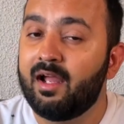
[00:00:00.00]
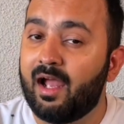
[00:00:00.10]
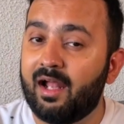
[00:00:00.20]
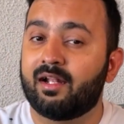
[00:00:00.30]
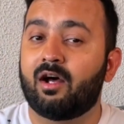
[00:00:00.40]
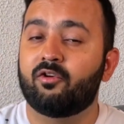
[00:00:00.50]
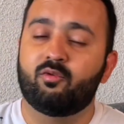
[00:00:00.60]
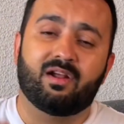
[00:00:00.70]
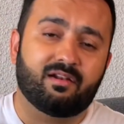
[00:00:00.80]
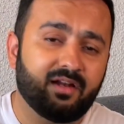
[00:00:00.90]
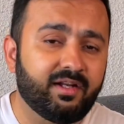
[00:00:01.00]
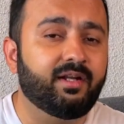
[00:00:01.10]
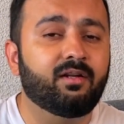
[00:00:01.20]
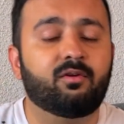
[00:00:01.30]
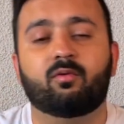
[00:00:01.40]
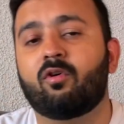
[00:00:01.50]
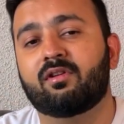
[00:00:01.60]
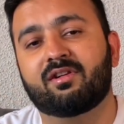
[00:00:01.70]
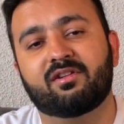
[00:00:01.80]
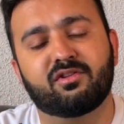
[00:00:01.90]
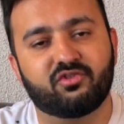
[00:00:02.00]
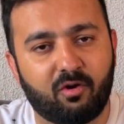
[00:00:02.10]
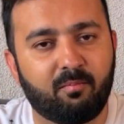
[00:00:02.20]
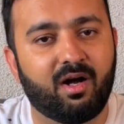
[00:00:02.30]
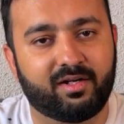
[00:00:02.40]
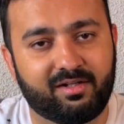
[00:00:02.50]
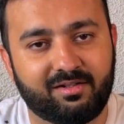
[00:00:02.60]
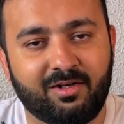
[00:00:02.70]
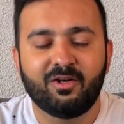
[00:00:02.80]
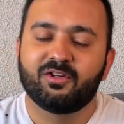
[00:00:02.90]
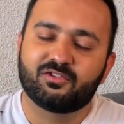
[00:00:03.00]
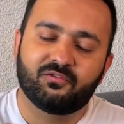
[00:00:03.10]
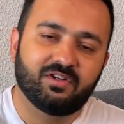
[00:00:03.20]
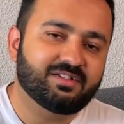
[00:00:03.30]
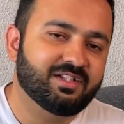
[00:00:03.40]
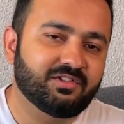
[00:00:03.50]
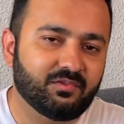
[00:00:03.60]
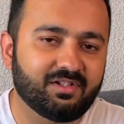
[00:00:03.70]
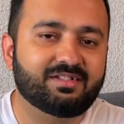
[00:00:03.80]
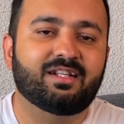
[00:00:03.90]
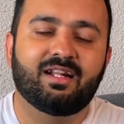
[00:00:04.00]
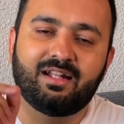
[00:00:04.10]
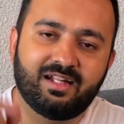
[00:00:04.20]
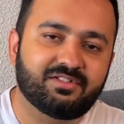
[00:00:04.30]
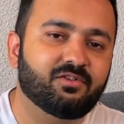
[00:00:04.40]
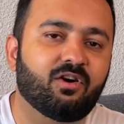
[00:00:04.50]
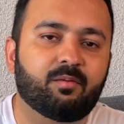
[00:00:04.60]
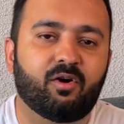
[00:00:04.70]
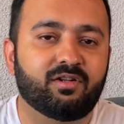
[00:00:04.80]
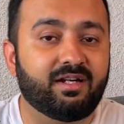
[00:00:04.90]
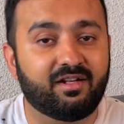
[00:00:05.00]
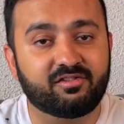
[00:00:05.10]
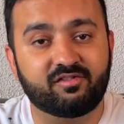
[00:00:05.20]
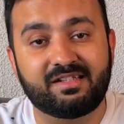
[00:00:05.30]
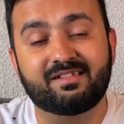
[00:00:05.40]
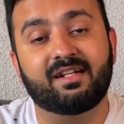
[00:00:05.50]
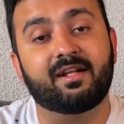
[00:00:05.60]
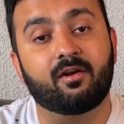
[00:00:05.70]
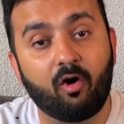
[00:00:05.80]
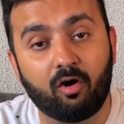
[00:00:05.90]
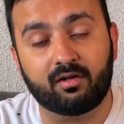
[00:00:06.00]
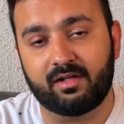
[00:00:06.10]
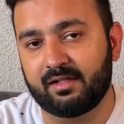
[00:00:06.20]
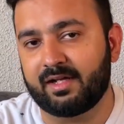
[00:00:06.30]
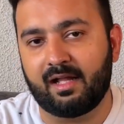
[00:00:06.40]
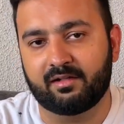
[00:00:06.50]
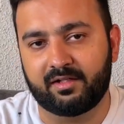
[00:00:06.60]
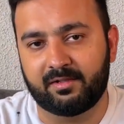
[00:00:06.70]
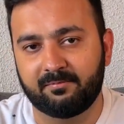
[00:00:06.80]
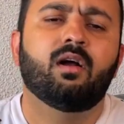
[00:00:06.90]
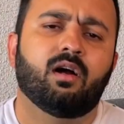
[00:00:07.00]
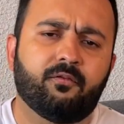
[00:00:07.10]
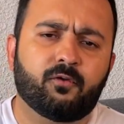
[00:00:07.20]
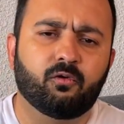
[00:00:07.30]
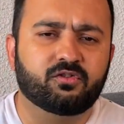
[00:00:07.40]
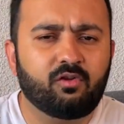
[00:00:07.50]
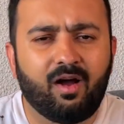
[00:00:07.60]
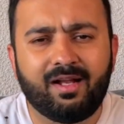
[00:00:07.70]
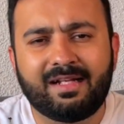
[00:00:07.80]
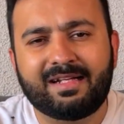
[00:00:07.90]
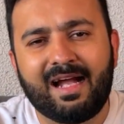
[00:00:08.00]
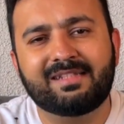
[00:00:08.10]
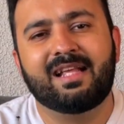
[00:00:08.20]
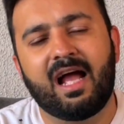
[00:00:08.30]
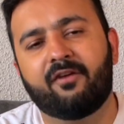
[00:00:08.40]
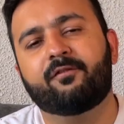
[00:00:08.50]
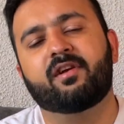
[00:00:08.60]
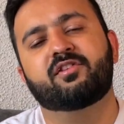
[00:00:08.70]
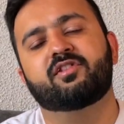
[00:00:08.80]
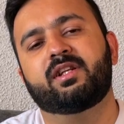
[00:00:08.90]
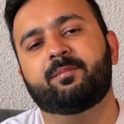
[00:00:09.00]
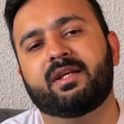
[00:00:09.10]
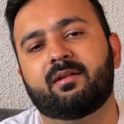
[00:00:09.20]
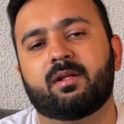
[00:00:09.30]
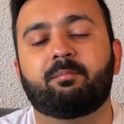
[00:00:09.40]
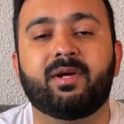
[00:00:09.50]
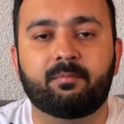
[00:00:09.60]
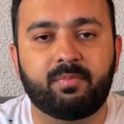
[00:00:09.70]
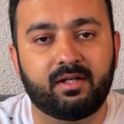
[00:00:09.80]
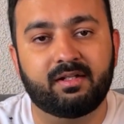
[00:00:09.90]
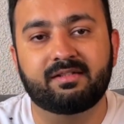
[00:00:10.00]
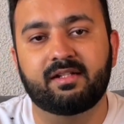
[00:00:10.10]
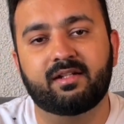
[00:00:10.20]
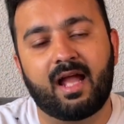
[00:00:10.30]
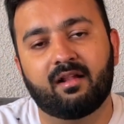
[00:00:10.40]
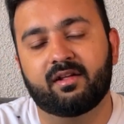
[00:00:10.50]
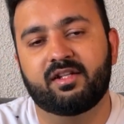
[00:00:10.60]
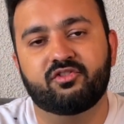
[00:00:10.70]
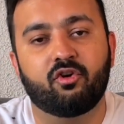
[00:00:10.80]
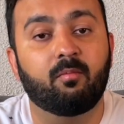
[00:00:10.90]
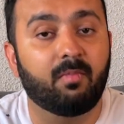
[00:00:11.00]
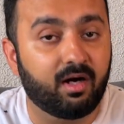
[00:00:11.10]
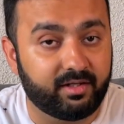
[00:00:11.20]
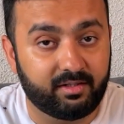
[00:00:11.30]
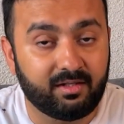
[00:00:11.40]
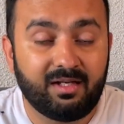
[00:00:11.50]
and now you are ready to conquer the job market. So first things first, let's talk about the industries that are hot in Calgary. Of course, oil and gas have traditionally been the big players in Calgary's job market.